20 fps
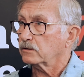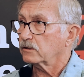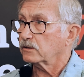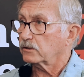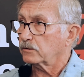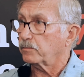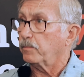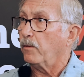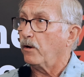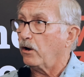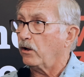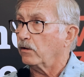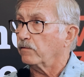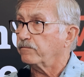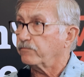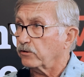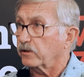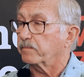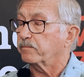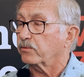
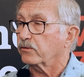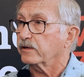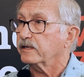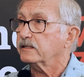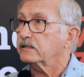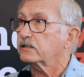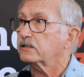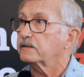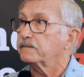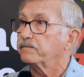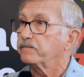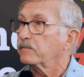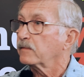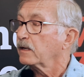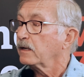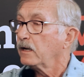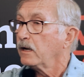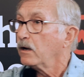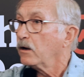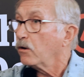footprints,
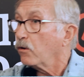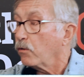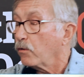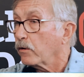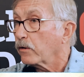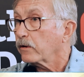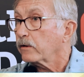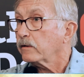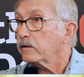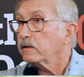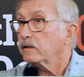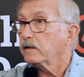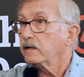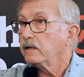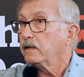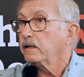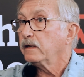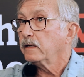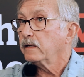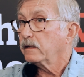or
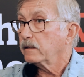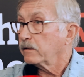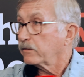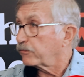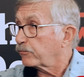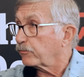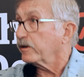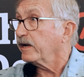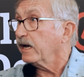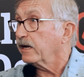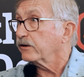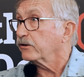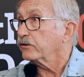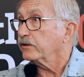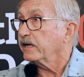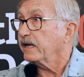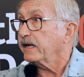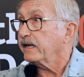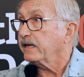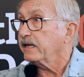
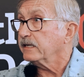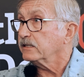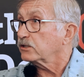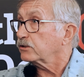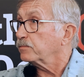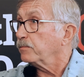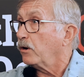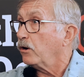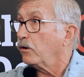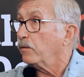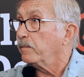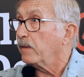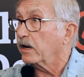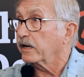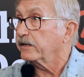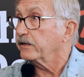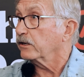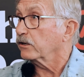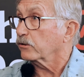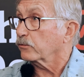380 small
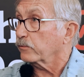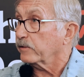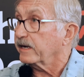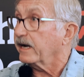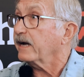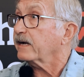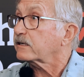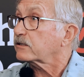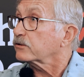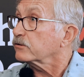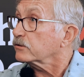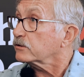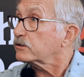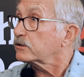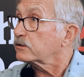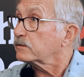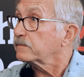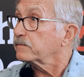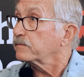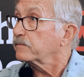modular
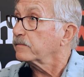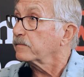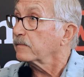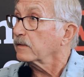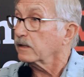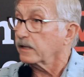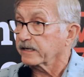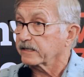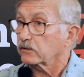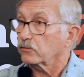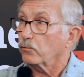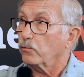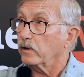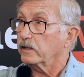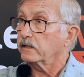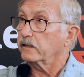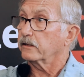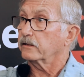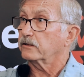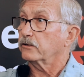reactors, like the
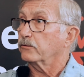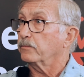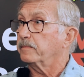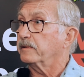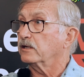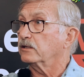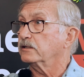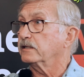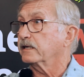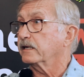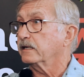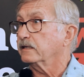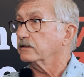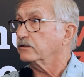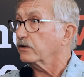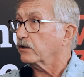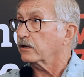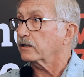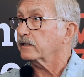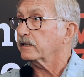one that they're building in
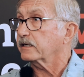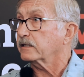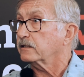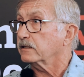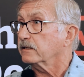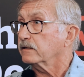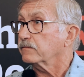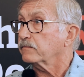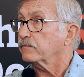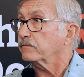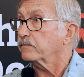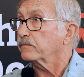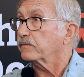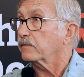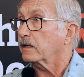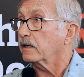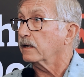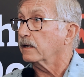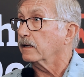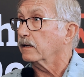Darlington
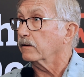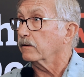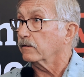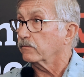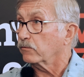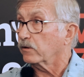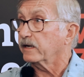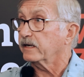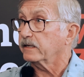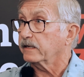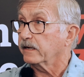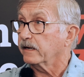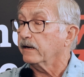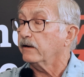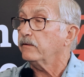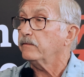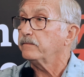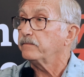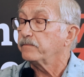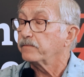right
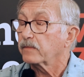now,